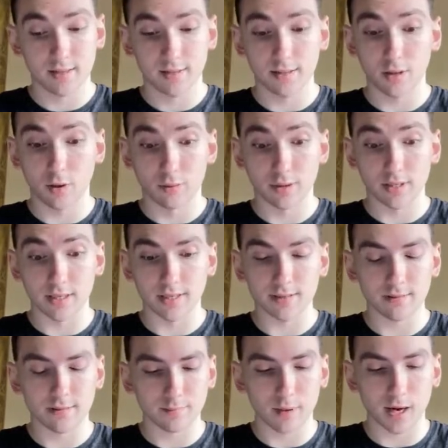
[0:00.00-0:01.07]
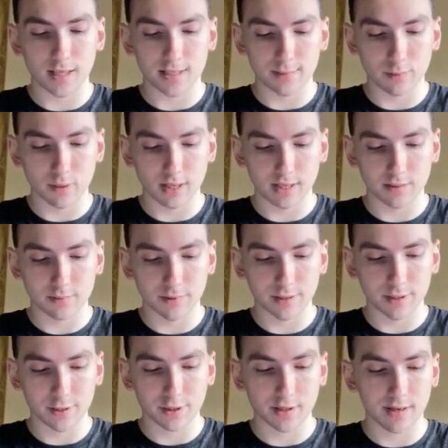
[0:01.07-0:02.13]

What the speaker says: the only possible explanation.